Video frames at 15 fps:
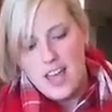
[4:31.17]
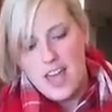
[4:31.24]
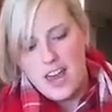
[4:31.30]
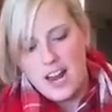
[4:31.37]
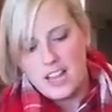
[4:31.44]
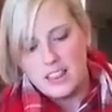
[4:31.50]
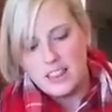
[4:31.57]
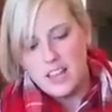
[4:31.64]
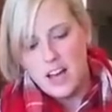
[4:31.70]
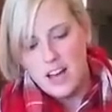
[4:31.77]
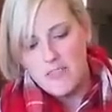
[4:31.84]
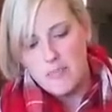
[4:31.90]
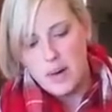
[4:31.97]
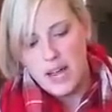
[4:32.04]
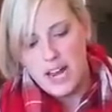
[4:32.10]
and I
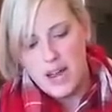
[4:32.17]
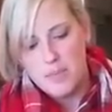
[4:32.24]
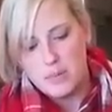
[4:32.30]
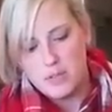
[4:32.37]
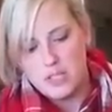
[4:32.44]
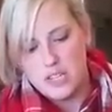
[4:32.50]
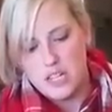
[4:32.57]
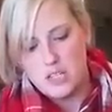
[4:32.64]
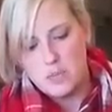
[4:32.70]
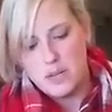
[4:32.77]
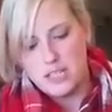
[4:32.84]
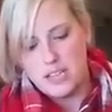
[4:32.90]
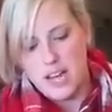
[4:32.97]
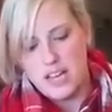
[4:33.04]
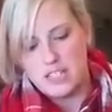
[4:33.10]
love pineapple sage
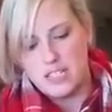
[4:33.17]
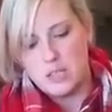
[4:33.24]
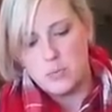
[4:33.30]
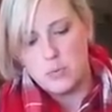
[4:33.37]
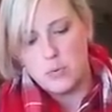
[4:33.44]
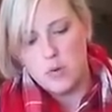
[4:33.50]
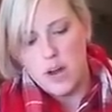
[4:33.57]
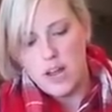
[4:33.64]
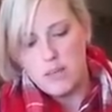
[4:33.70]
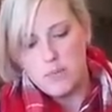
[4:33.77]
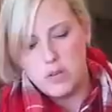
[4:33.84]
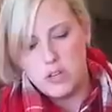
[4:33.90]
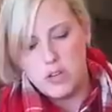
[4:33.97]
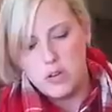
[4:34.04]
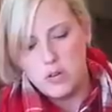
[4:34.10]
because it has these bright,
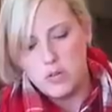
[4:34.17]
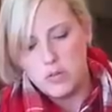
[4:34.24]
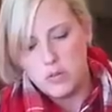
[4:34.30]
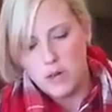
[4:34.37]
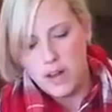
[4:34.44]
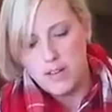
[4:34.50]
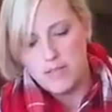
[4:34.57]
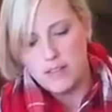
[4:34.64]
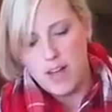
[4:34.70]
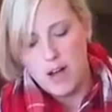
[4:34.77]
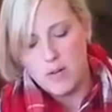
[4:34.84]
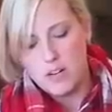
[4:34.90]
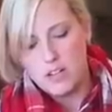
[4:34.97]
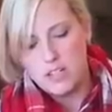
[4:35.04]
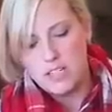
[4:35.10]
beautiful red
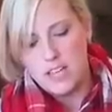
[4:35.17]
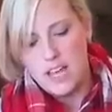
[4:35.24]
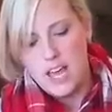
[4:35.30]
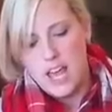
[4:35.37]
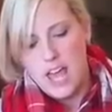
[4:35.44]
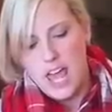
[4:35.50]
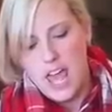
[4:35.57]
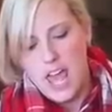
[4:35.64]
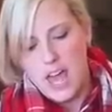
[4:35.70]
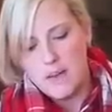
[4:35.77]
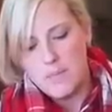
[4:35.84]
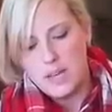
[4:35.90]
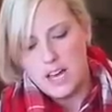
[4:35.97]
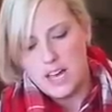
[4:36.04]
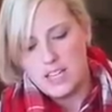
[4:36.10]
flowers,
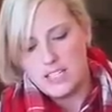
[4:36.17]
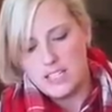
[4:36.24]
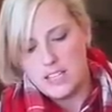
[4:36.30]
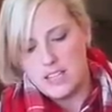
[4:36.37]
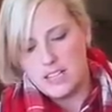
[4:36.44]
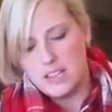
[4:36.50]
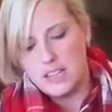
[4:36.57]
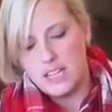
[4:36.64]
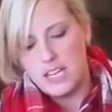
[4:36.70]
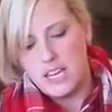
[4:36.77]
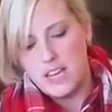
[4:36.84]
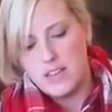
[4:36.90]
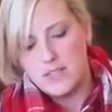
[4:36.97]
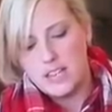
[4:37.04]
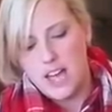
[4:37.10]
and because the
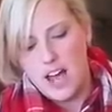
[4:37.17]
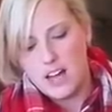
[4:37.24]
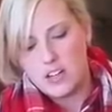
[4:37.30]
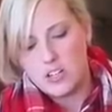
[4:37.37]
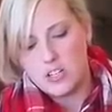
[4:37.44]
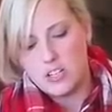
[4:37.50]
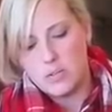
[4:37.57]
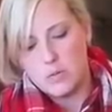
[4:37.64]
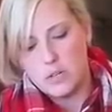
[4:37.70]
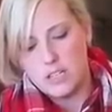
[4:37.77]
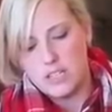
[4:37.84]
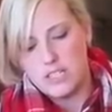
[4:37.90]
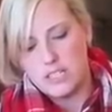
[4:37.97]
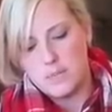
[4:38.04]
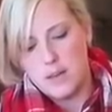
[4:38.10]
leaves actually
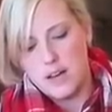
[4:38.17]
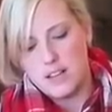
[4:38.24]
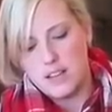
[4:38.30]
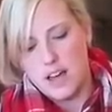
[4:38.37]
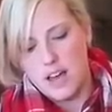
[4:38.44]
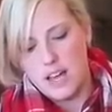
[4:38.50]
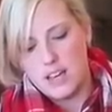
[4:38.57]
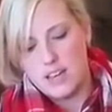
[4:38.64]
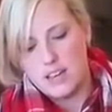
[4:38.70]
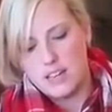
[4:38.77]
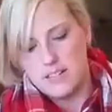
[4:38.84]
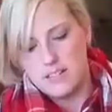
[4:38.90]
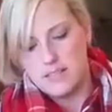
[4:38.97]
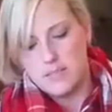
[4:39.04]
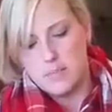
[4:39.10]
really smell like
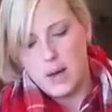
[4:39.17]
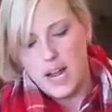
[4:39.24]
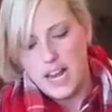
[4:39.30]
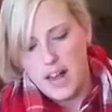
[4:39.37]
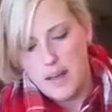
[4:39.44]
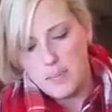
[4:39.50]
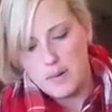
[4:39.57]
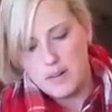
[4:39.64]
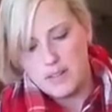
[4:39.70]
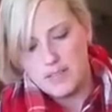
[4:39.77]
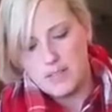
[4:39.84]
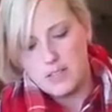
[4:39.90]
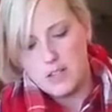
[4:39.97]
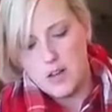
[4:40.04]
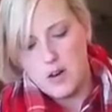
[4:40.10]
pineapple.
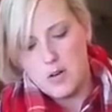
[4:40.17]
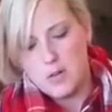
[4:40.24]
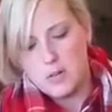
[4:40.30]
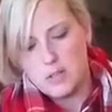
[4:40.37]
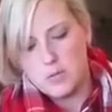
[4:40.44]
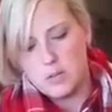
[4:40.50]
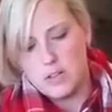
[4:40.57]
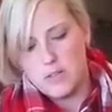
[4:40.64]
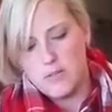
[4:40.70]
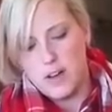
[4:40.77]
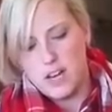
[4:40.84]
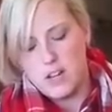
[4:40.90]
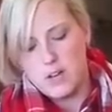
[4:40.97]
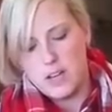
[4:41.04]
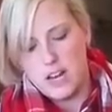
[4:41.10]
So it's really
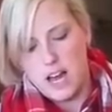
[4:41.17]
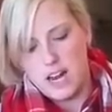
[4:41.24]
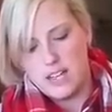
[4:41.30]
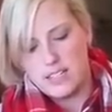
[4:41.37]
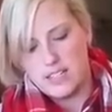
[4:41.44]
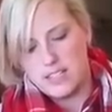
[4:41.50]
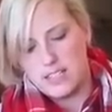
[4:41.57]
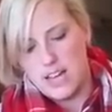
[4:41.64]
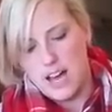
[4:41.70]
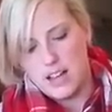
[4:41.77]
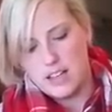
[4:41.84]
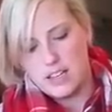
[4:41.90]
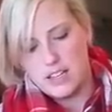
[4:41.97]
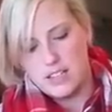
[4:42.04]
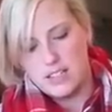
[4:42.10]
fun. You can add it to
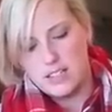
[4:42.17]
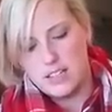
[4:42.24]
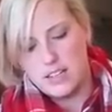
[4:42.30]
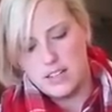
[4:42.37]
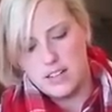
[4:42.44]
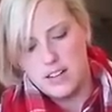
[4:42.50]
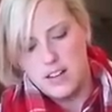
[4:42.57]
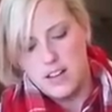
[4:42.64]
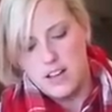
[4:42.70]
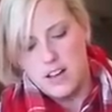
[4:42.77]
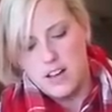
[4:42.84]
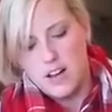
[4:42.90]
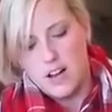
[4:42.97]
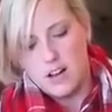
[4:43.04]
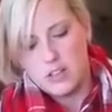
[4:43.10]
salads and
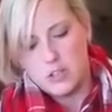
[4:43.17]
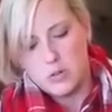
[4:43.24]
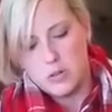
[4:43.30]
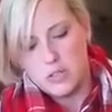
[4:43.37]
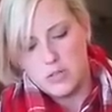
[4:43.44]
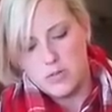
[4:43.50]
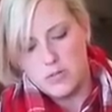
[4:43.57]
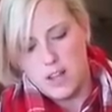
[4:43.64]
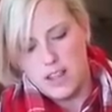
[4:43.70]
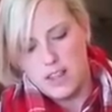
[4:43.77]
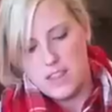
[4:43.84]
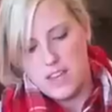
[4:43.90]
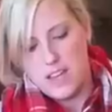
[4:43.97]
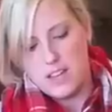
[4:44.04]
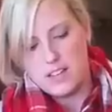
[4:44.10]
all sorts of
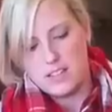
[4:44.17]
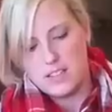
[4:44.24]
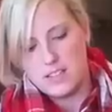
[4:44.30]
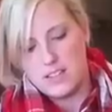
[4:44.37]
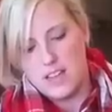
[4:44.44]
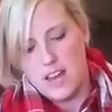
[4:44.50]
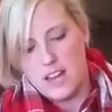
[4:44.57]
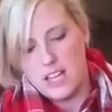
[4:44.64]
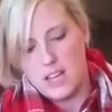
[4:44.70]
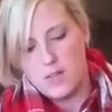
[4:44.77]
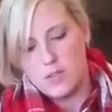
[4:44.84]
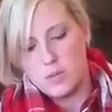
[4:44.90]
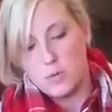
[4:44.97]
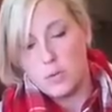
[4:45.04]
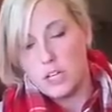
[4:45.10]
fun things, and it
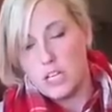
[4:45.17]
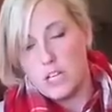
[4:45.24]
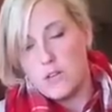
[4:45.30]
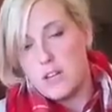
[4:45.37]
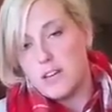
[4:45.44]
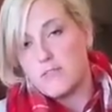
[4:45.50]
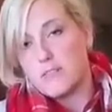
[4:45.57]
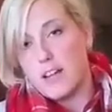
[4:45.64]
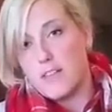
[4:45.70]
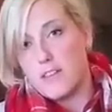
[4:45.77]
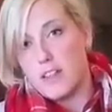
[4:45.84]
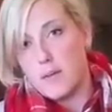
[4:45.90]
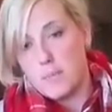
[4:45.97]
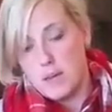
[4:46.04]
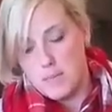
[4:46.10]
gives a really unique
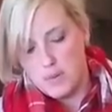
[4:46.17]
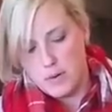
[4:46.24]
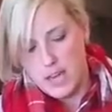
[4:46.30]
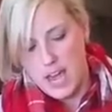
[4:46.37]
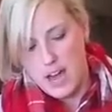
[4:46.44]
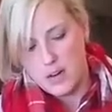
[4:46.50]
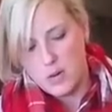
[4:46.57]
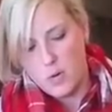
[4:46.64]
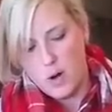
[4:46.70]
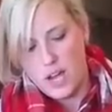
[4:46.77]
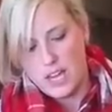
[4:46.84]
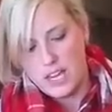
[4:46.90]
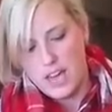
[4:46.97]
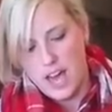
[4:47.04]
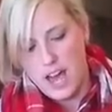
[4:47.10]
flavor that people can't
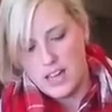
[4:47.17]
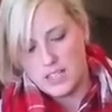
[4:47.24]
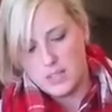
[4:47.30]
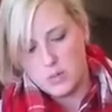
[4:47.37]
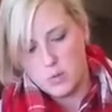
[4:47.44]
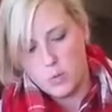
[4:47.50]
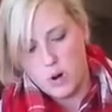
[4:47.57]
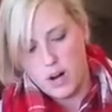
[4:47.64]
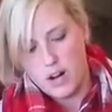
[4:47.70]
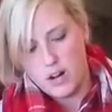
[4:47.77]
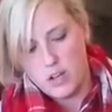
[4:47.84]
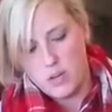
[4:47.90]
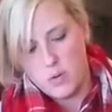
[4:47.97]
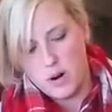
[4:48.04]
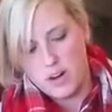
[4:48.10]
quite guess where
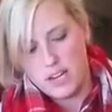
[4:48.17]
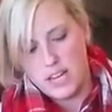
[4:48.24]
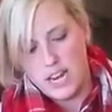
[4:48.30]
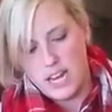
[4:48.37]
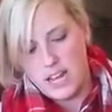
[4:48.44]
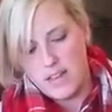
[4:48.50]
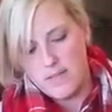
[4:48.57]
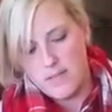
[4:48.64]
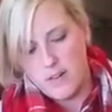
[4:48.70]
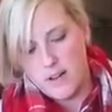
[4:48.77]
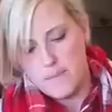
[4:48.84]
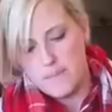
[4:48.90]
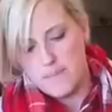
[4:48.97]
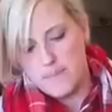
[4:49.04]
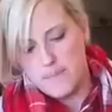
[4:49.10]
you are getting it
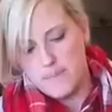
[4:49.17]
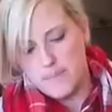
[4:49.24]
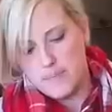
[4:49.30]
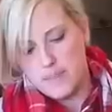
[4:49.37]
from.